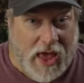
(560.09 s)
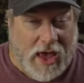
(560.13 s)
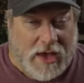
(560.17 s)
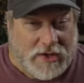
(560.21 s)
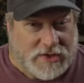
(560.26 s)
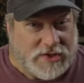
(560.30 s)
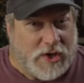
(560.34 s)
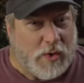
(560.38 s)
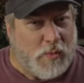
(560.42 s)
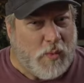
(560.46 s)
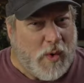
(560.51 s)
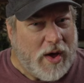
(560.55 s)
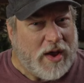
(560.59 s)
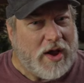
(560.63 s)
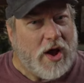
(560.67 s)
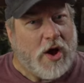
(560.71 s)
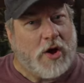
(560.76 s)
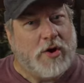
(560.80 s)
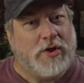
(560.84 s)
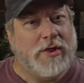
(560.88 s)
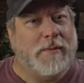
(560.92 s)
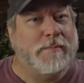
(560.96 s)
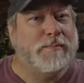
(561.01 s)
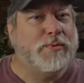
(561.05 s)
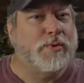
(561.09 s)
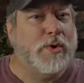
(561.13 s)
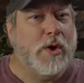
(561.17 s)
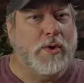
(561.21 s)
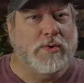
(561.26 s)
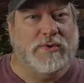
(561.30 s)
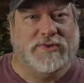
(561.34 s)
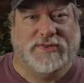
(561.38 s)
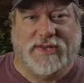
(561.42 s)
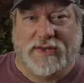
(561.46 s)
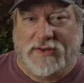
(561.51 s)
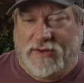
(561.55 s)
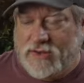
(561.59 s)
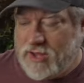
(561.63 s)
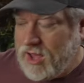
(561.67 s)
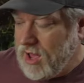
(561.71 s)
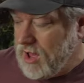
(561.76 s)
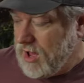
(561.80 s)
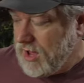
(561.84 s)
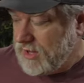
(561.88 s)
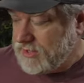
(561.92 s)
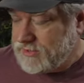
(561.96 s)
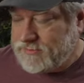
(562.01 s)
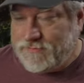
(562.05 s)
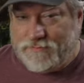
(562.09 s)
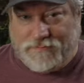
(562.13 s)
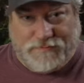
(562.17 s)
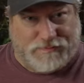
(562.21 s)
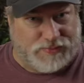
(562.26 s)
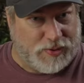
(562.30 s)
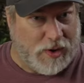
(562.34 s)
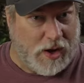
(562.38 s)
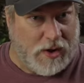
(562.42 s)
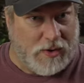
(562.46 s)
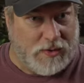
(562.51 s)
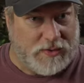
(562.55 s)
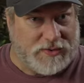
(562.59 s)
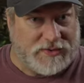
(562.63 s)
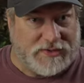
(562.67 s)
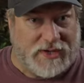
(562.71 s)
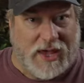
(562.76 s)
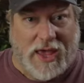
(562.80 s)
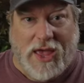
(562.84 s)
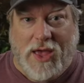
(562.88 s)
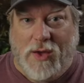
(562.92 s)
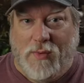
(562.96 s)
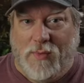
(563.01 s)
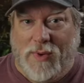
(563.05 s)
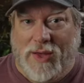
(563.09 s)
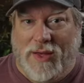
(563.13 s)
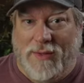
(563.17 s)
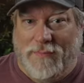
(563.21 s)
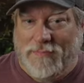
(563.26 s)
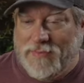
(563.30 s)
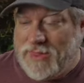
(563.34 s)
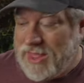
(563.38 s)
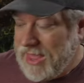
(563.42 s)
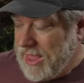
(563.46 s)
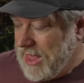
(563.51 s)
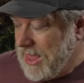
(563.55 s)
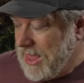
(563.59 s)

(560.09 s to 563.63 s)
So what are the pros and cons? Pros? Well,